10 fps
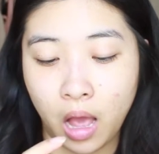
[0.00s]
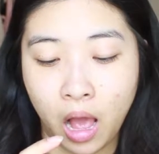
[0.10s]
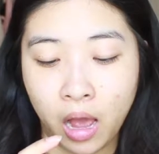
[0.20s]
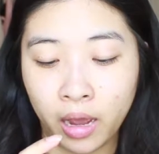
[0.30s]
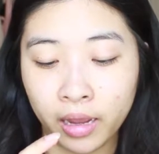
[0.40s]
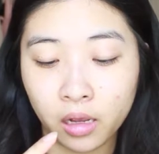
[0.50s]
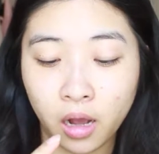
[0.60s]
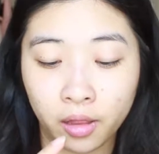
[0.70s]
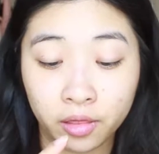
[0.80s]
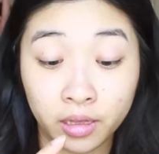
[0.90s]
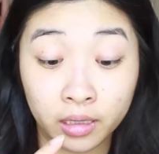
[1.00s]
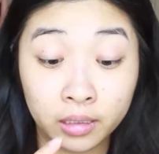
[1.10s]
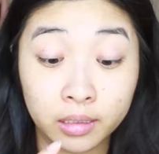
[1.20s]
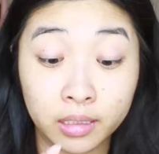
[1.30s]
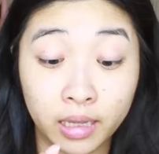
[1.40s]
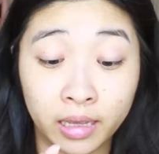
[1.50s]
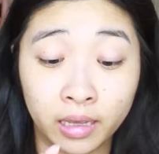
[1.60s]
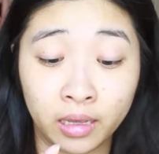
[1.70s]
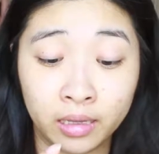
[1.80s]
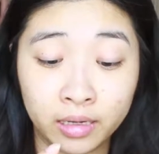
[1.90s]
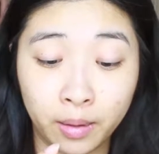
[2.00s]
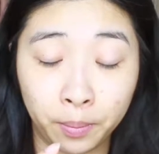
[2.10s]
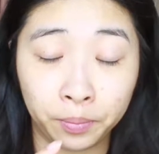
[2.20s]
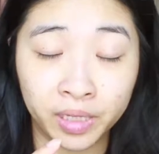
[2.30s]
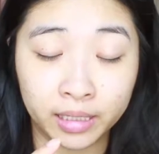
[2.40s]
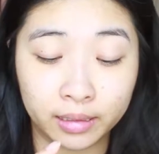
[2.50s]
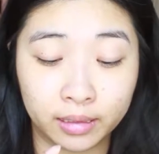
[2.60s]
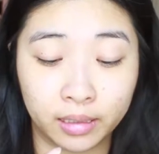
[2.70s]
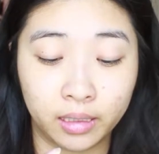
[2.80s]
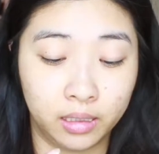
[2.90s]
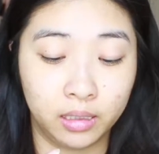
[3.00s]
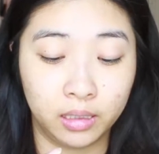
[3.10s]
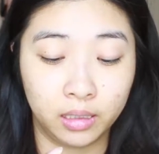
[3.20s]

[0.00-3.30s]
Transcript: I got this in Bisque.